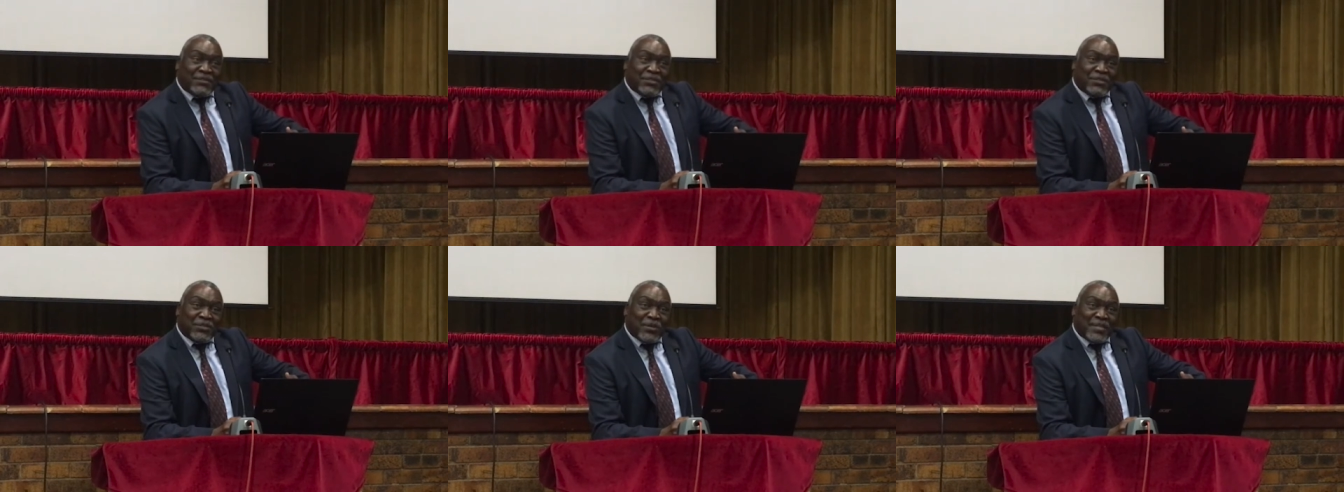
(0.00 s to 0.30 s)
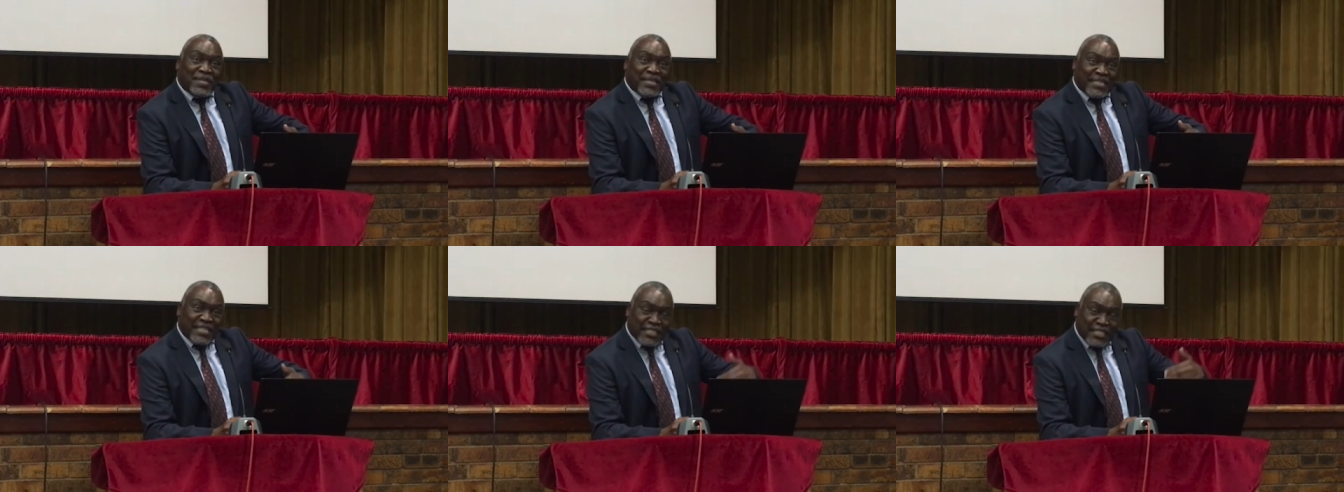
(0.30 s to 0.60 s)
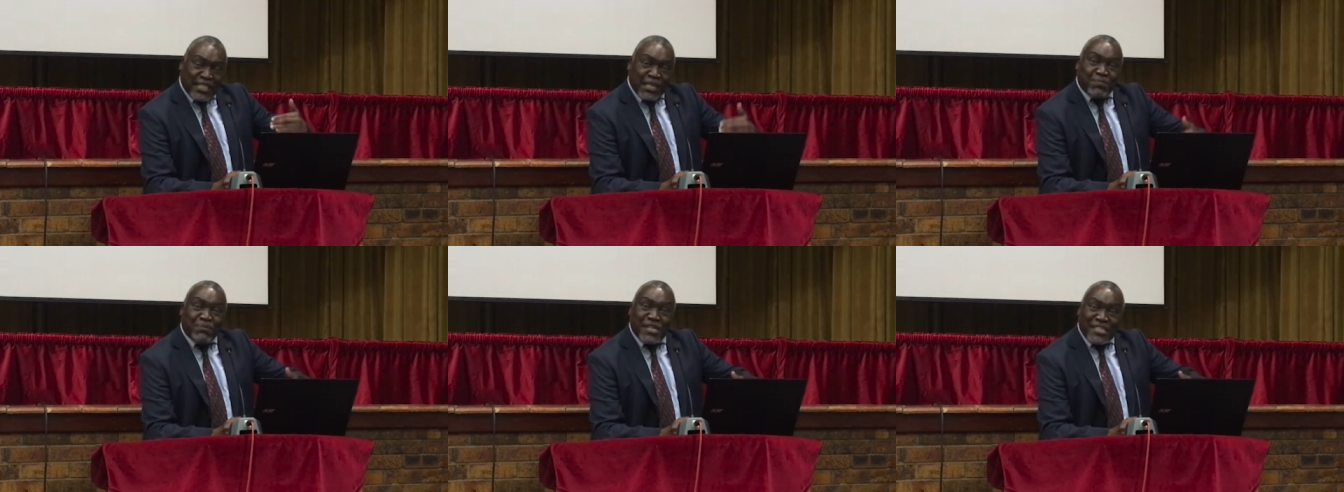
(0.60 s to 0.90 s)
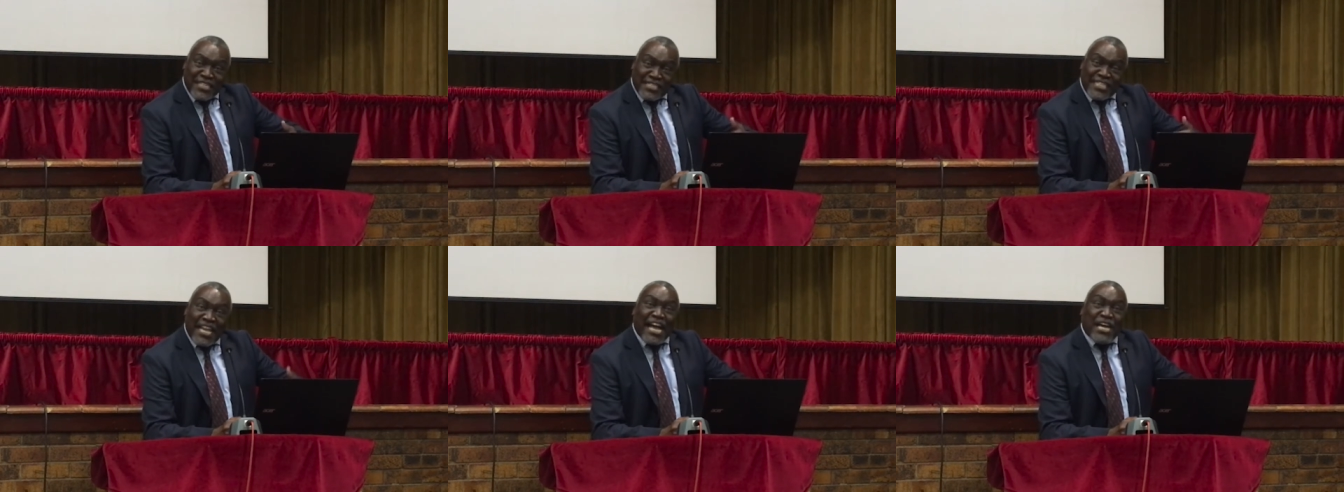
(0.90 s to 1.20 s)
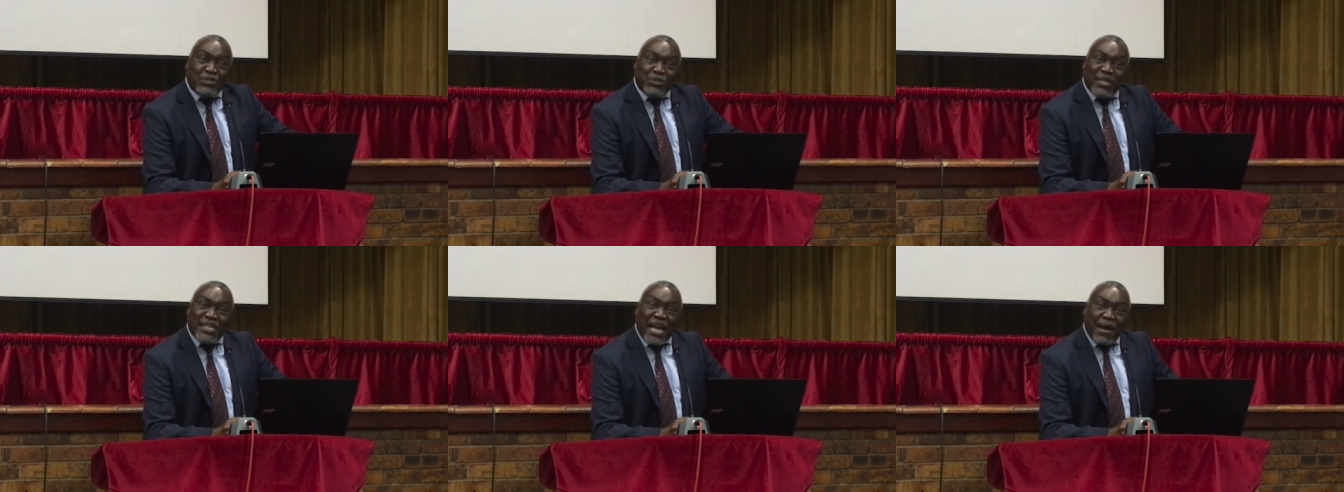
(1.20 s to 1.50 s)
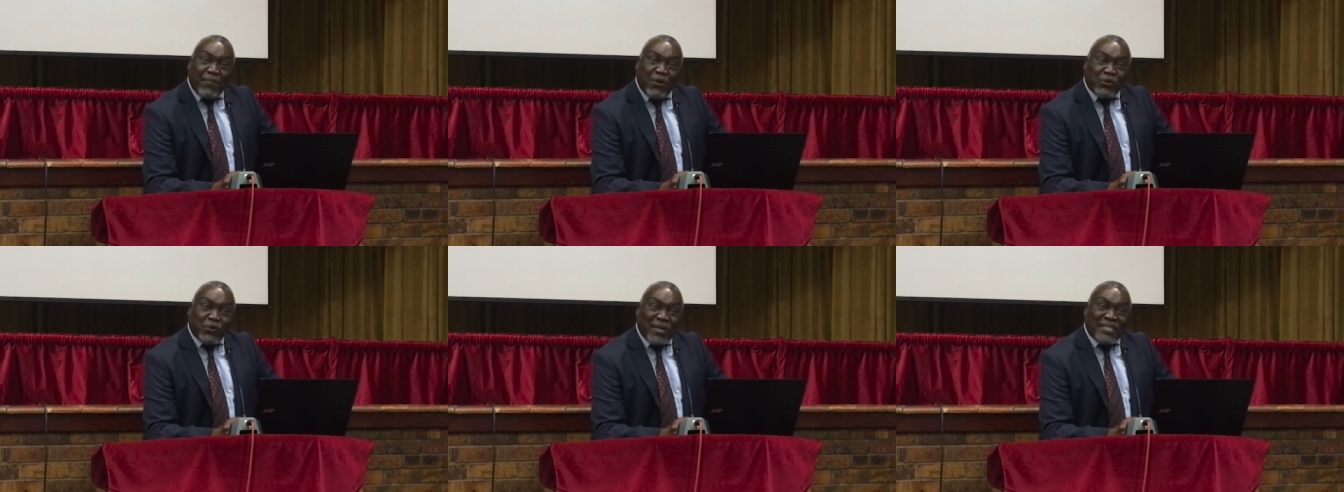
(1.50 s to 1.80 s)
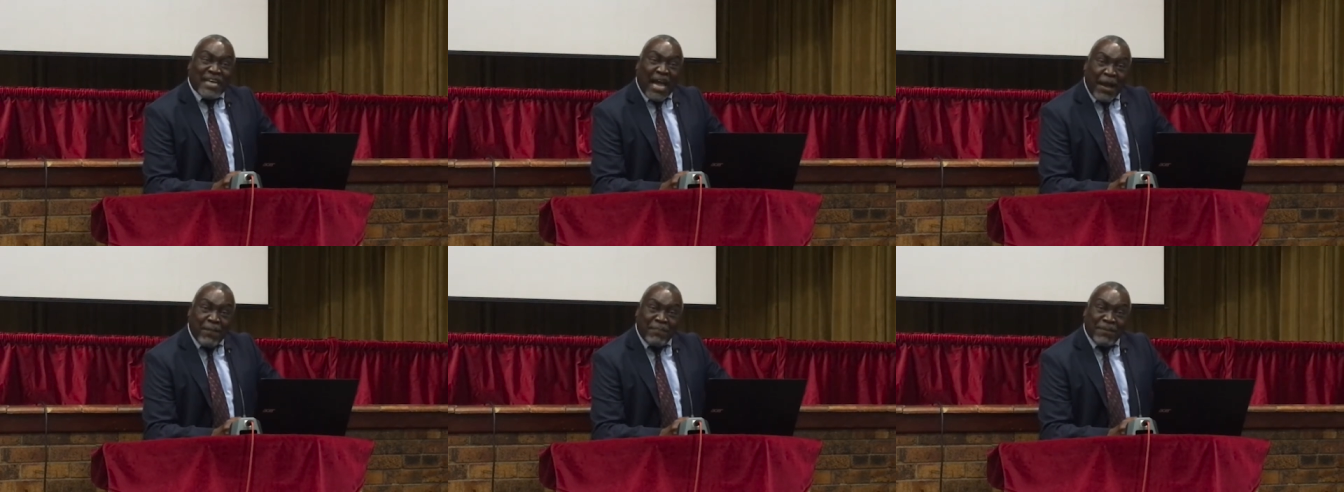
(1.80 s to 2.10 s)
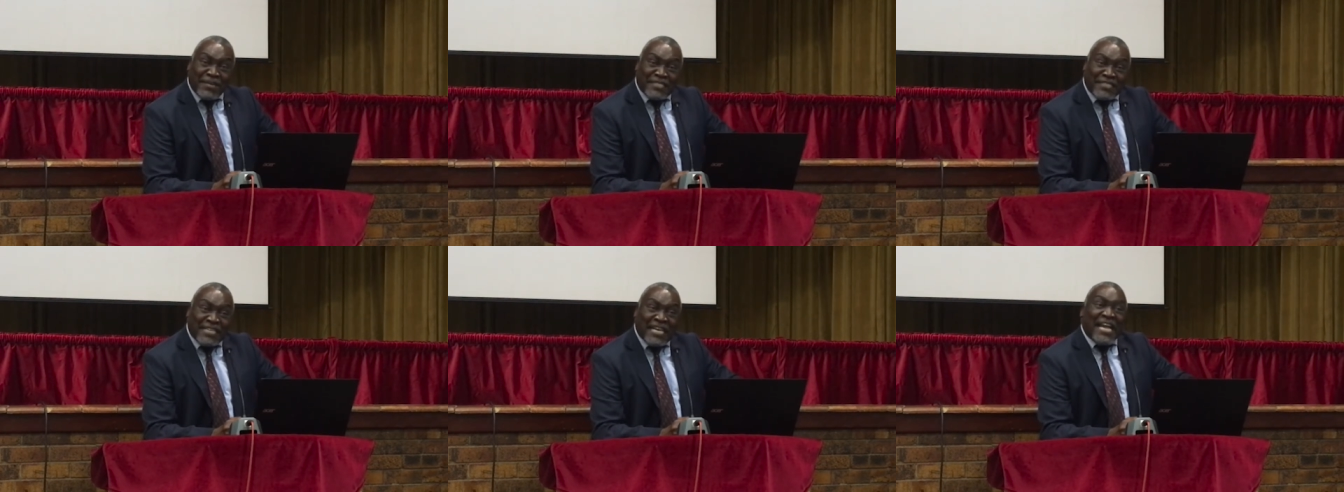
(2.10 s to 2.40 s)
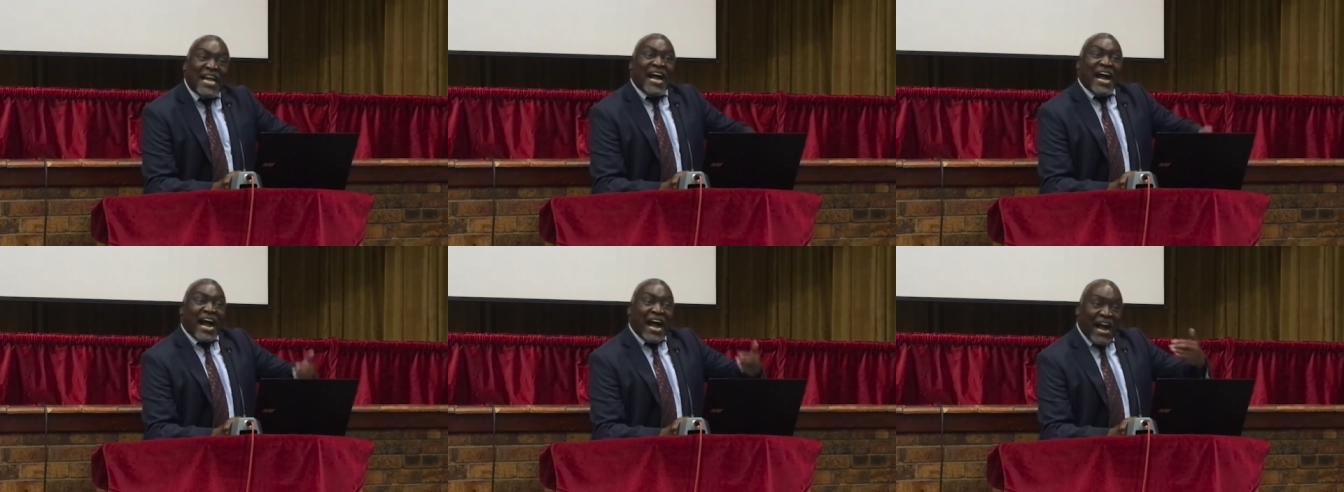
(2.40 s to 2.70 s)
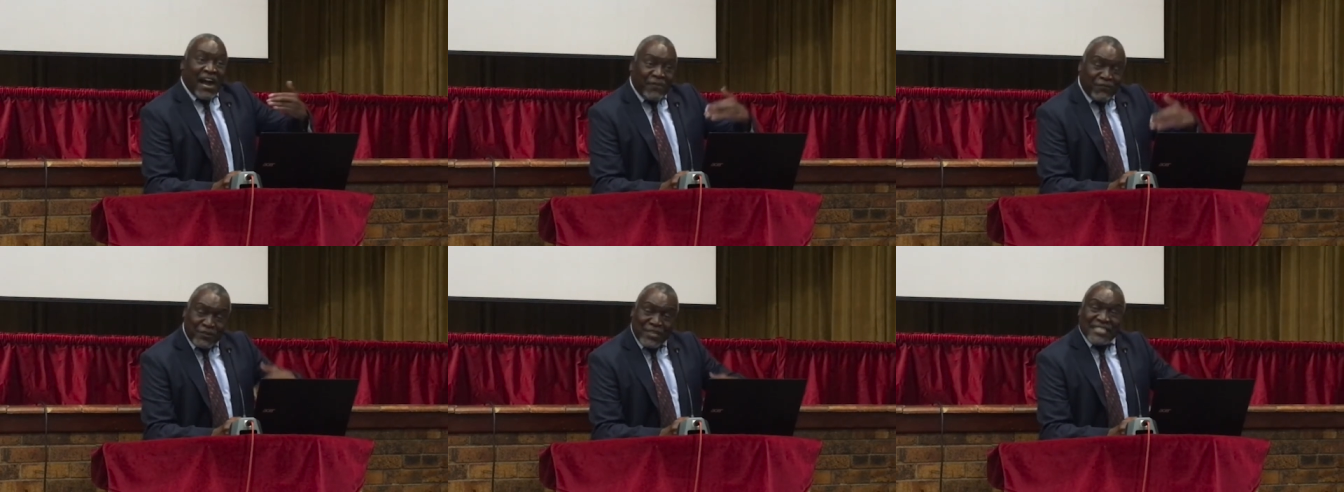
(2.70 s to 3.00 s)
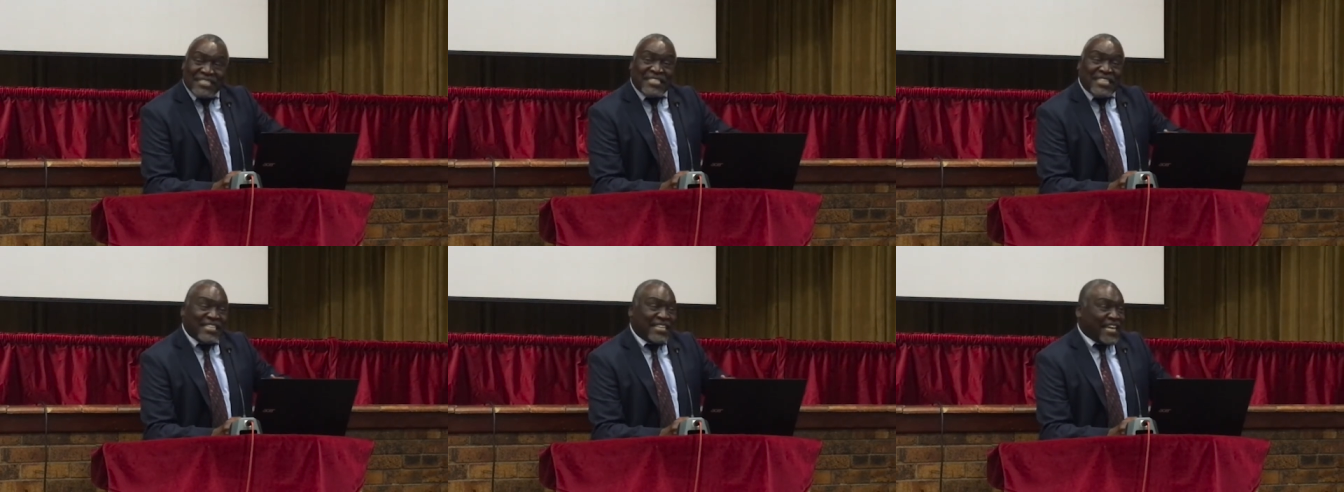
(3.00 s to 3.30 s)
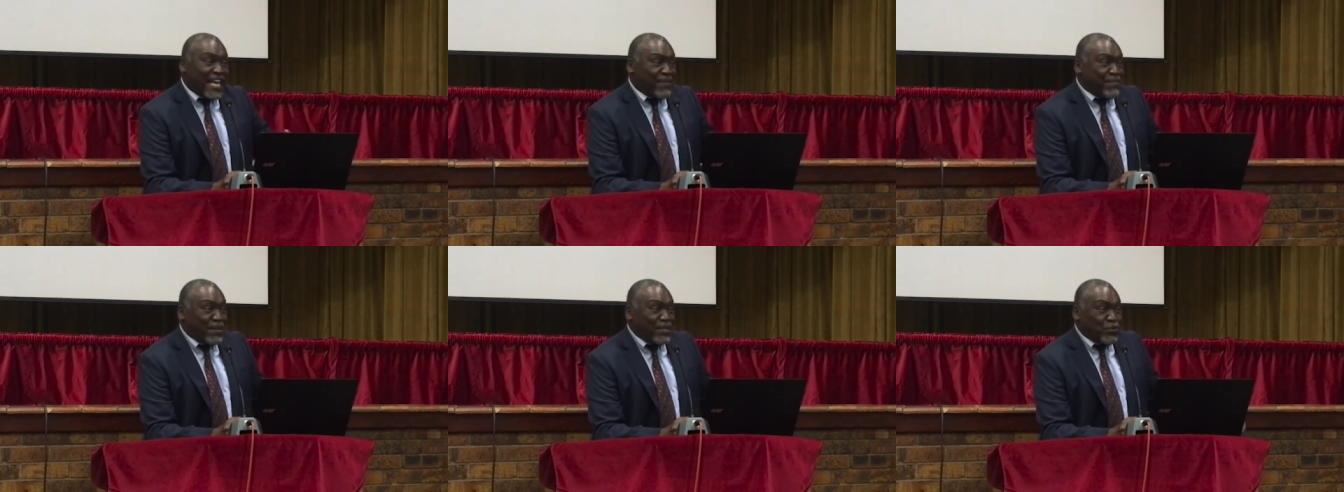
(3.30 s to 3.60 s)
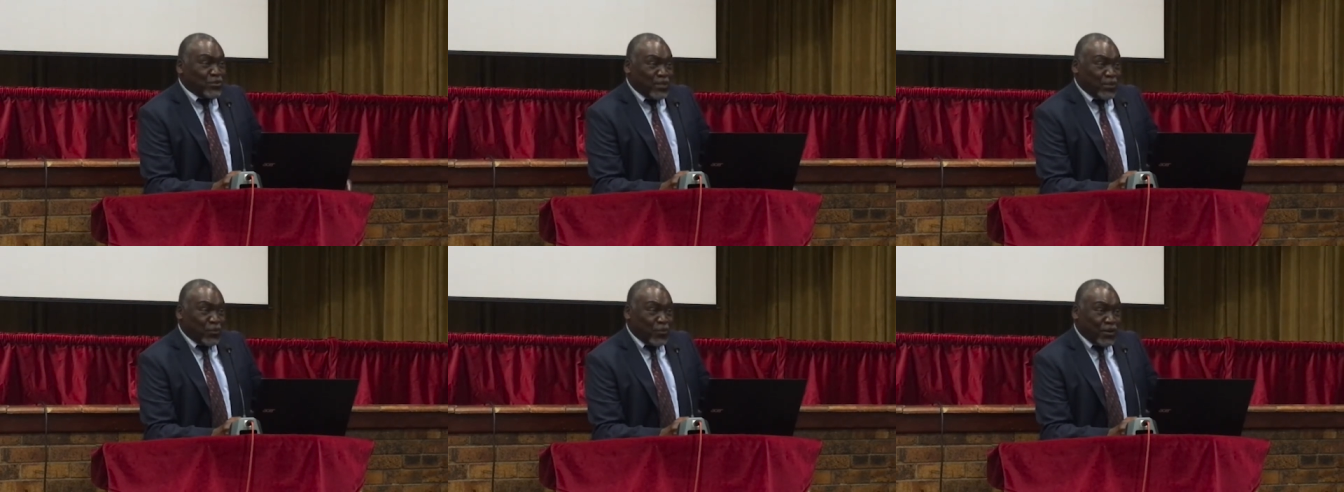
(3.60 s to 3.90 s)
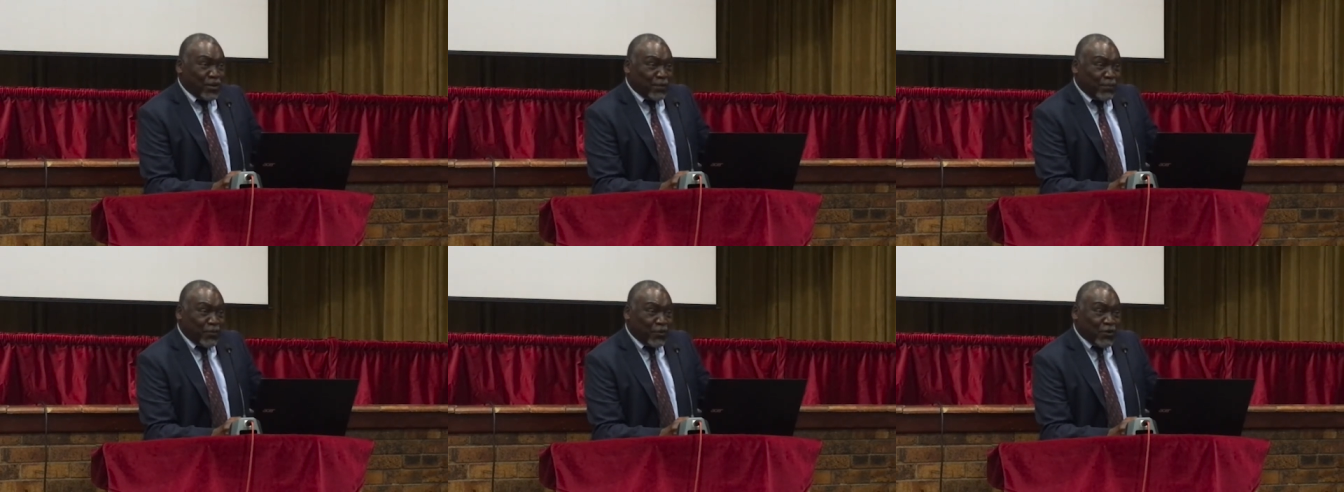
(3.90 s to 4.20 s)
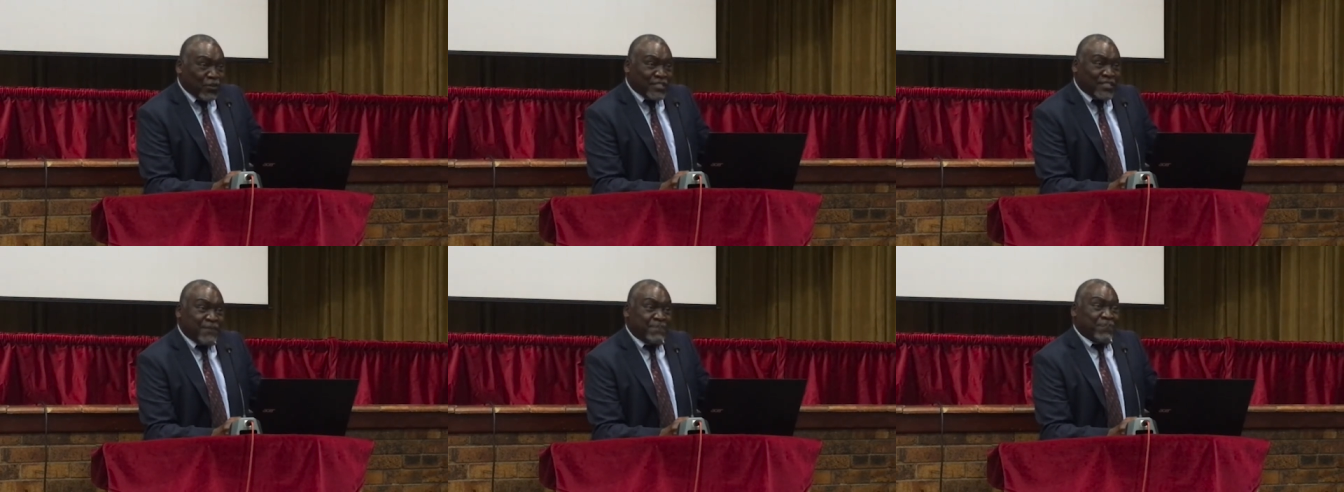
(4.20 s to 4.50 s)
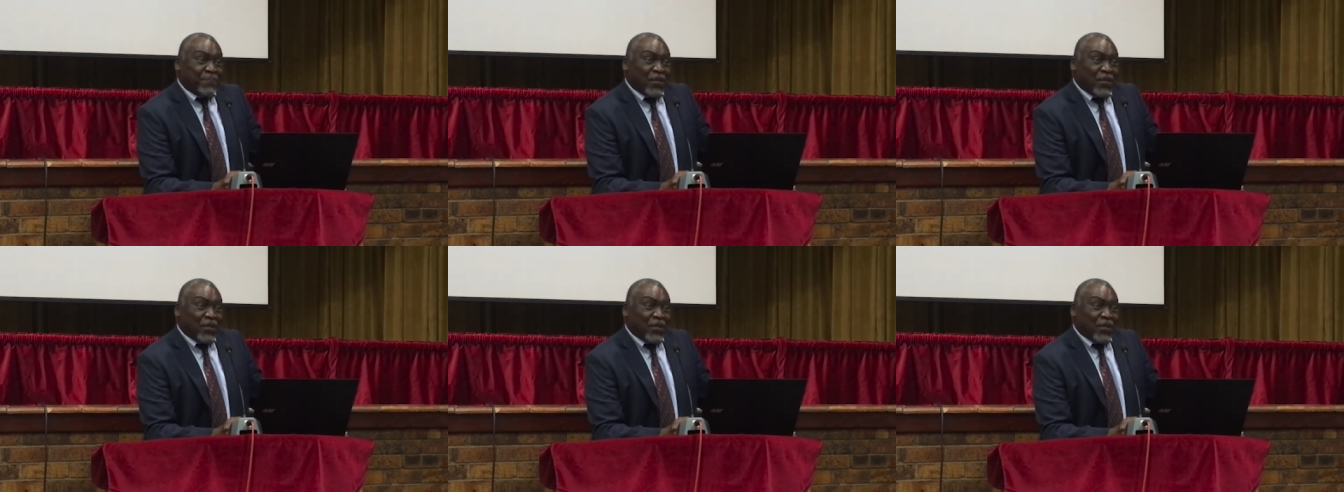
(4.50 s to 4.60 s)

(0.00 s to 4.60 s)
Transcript: you know the description is actually about what happened after sin came into the world, because